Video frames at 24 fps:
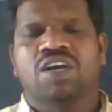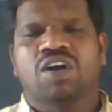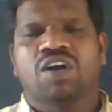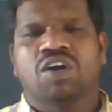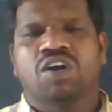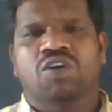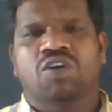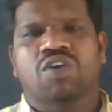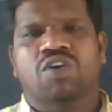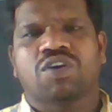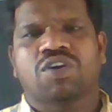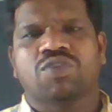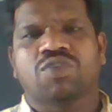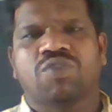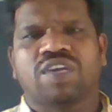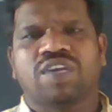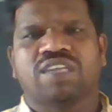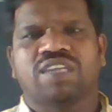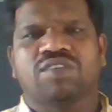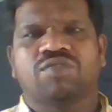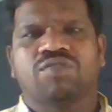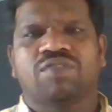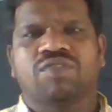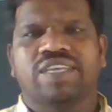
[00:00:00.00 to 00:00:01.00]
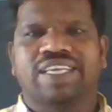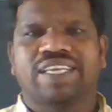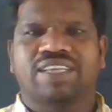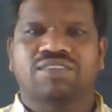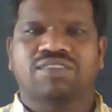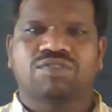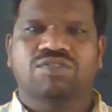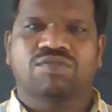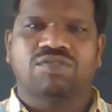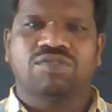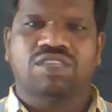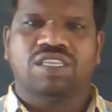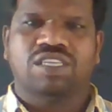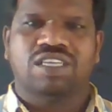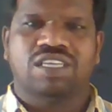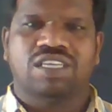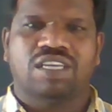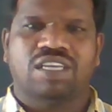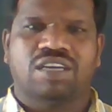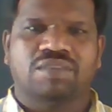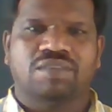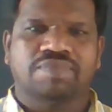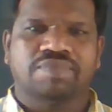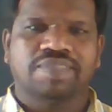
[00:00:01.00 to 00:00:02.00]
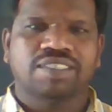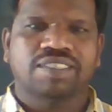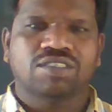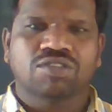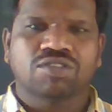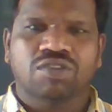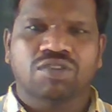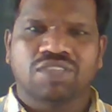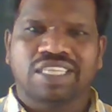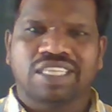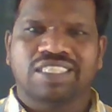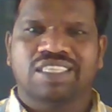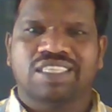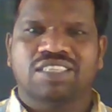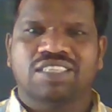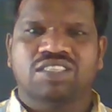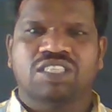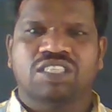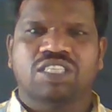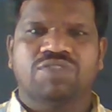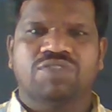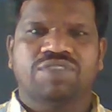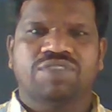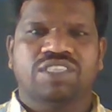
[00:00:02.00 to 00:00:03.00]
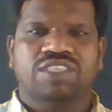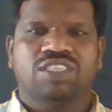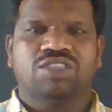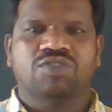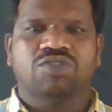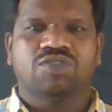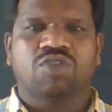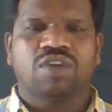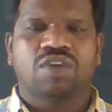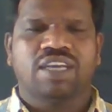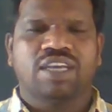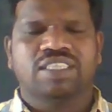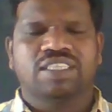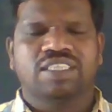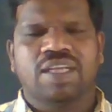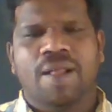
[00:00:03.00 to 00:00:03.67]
not going to execute here. So this is situation is called as a